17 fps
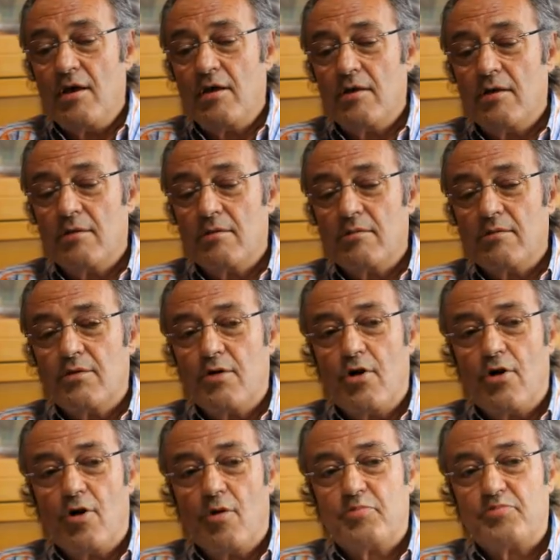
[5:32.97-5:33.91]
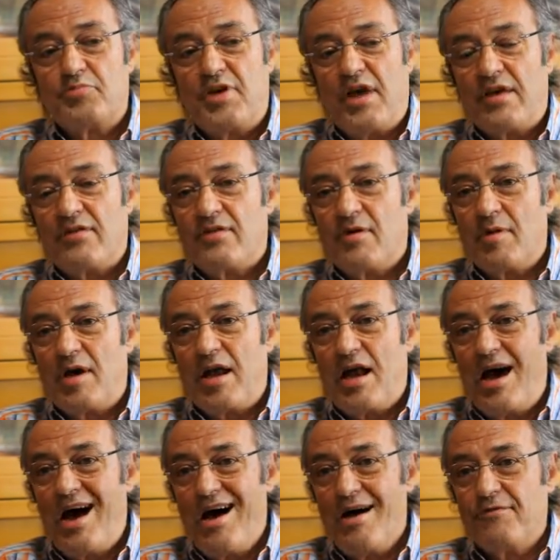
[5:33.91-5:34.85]
Europe takes about
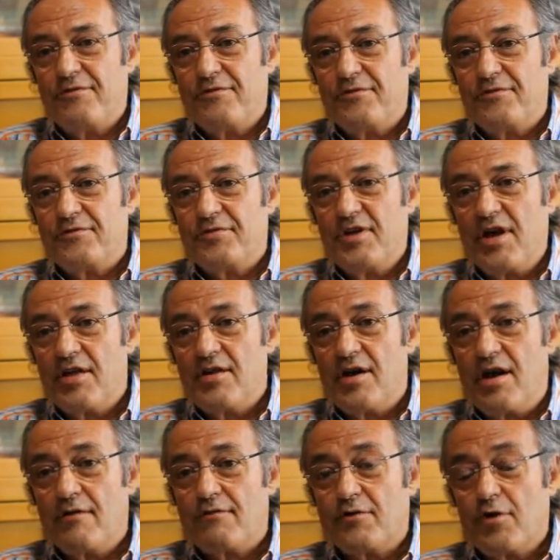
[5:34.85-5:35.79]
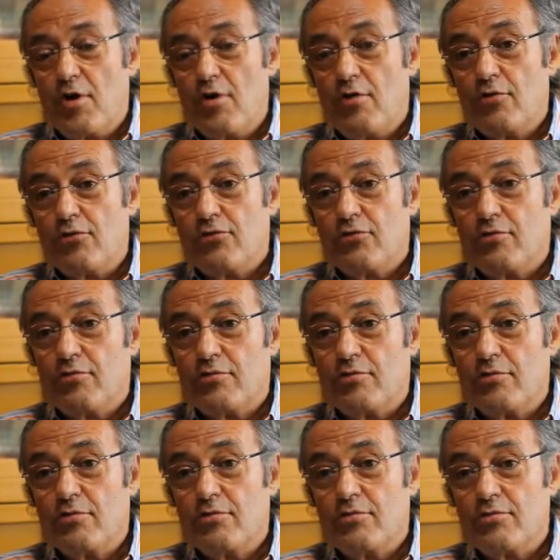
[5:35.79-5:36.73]
half; the other half goes
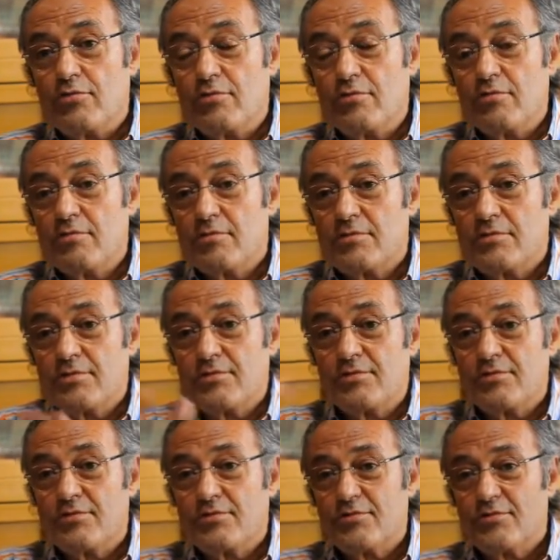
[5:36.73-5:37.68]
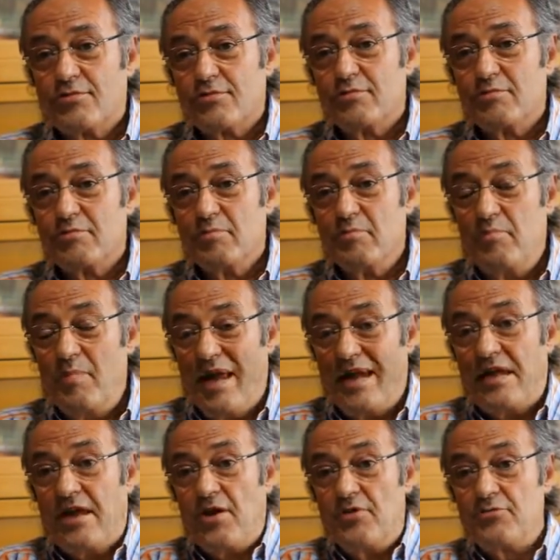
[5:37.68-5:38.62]
to
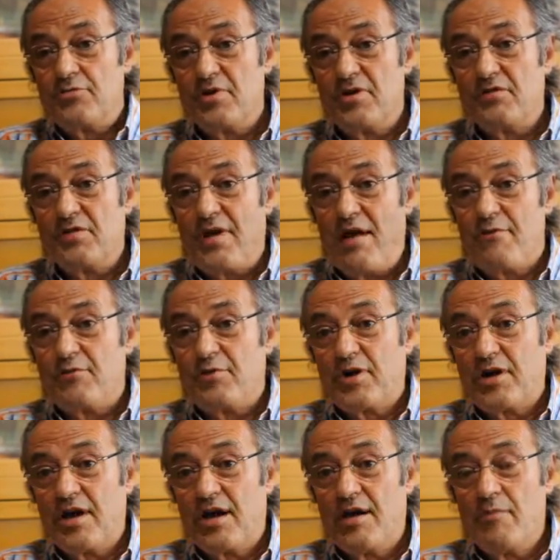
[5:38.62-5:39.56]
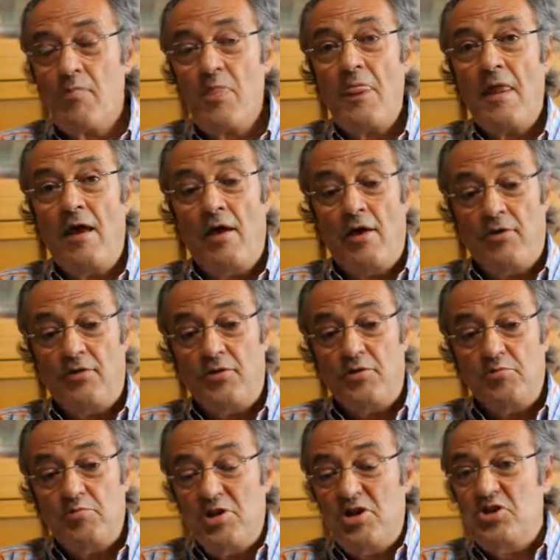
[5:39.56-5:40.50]
many countries, Africa, the
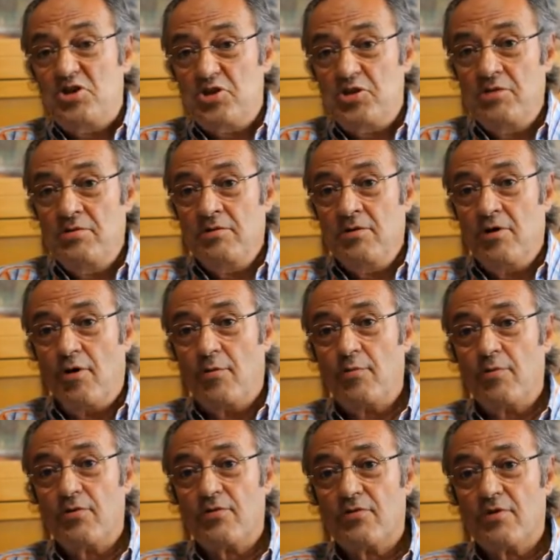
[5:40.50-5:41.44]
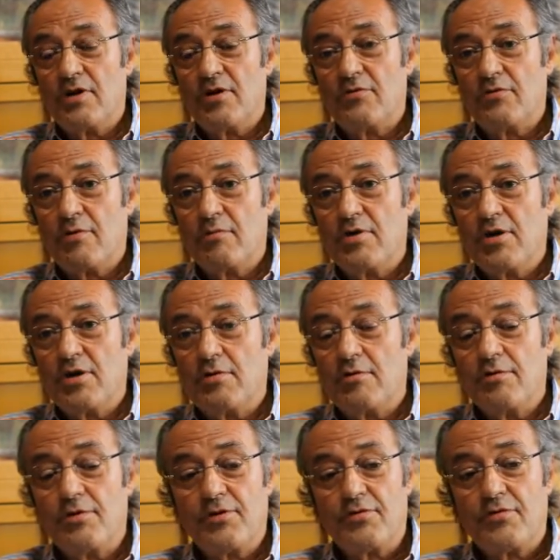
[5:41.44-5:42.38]
region, obviously, so
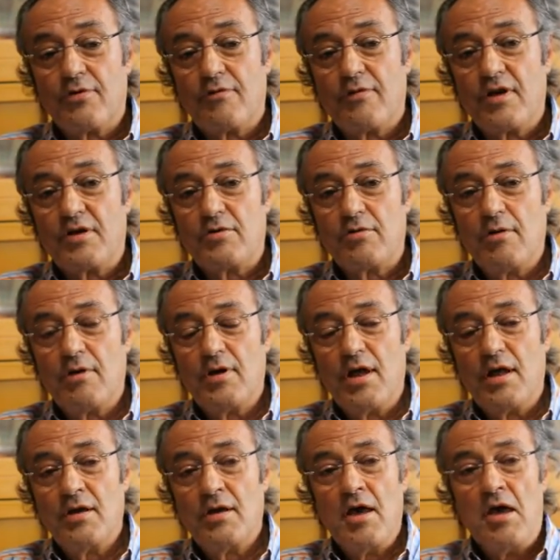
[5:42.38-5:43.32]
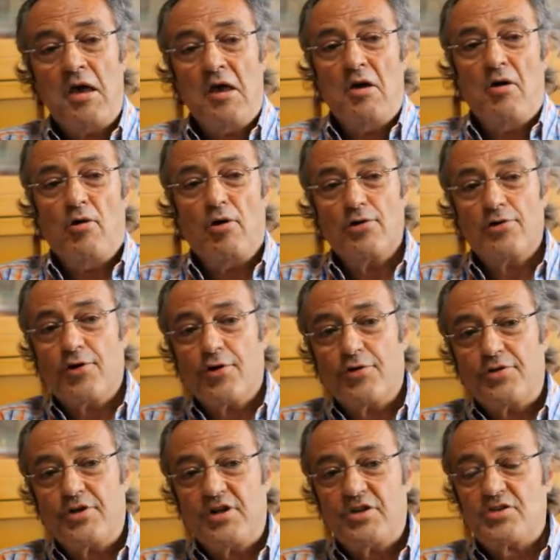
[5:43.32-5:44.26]
including Soviet Union. Although
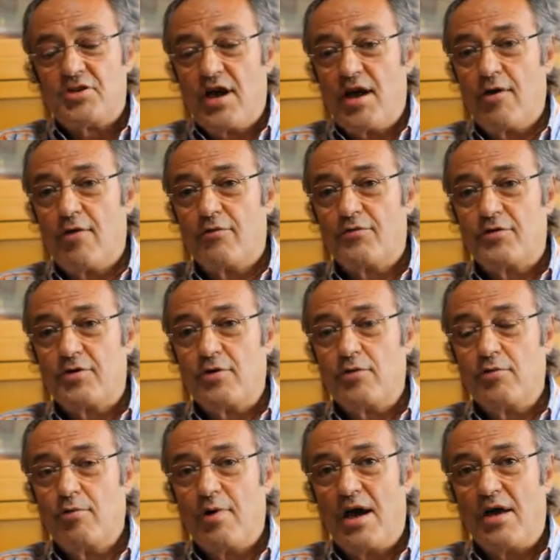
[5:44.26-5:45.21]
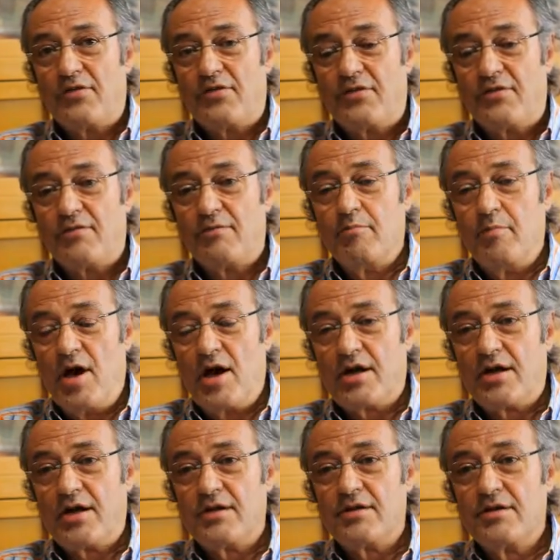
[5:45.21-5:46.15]
the share of the U.S.
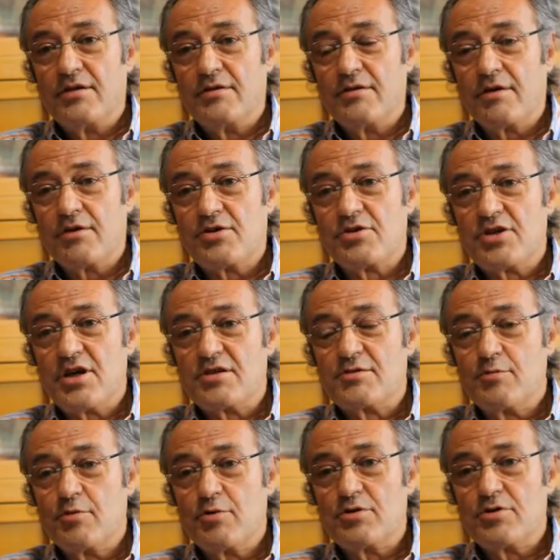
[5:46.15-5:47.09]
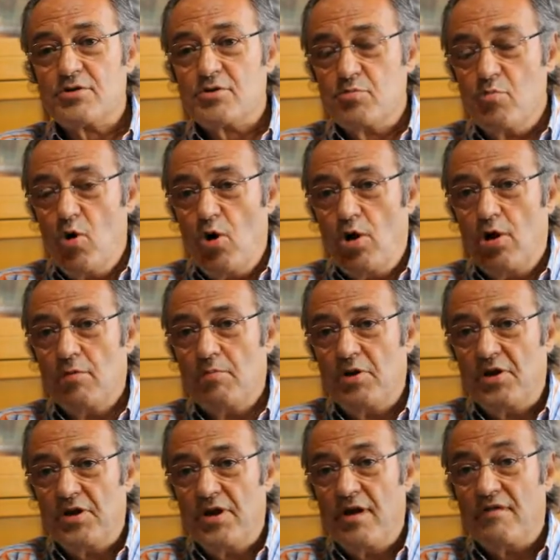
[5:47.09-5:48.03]
market in Turkish export is small,
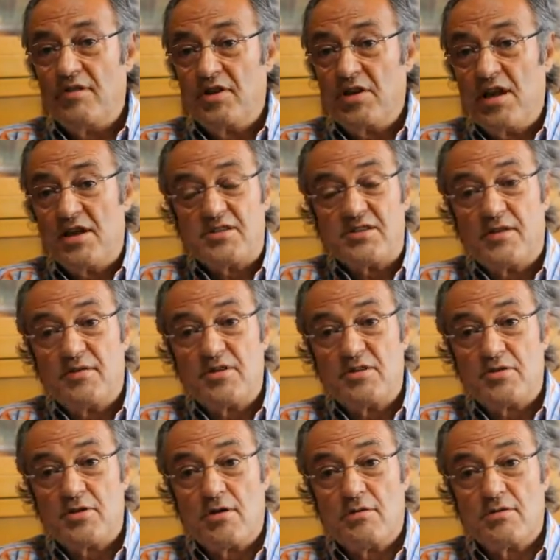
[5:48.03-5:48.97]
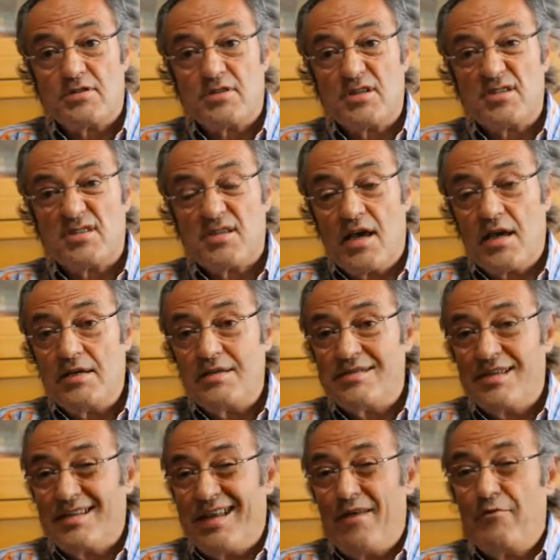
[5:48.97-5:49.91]
but nevertheless, it's
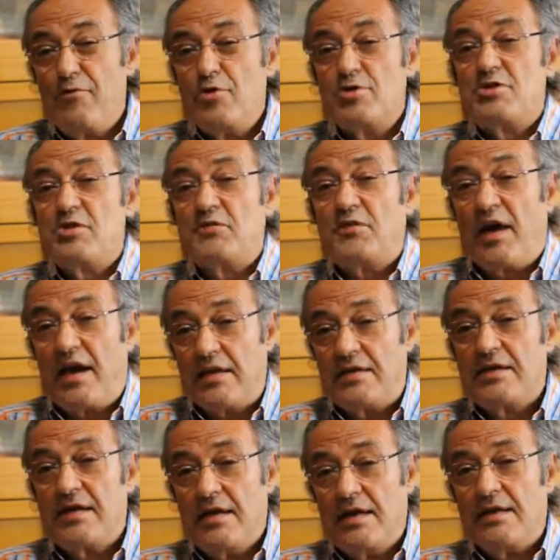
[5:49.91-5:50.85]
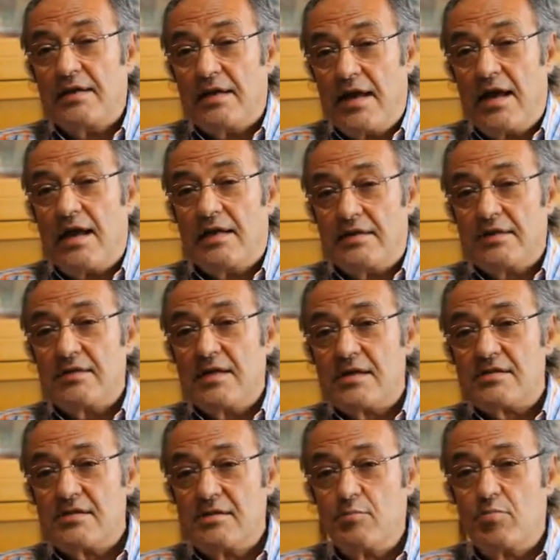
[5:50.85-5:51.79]
a diversified. I think
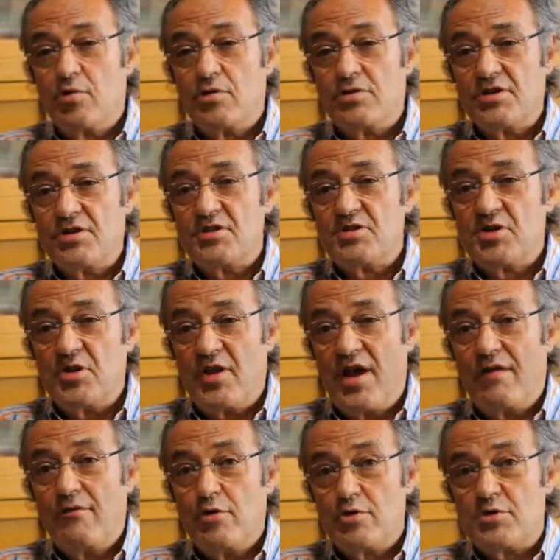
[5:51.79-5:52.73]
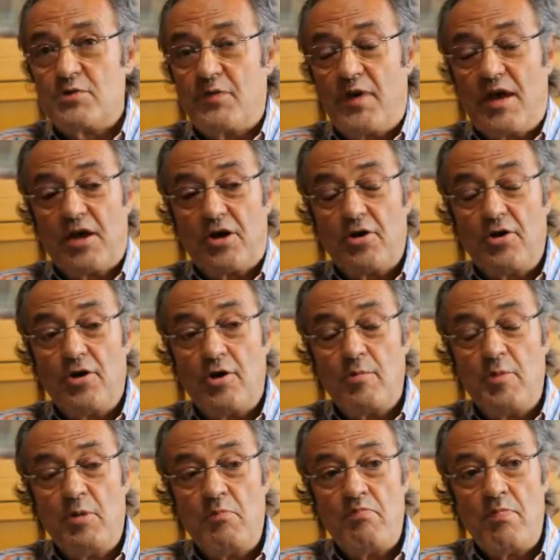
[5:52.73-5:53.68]
that's important. It's a diversified
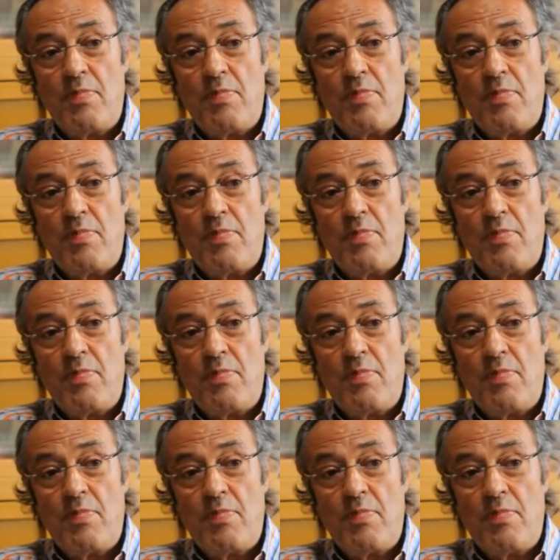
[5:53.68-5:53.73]
economy.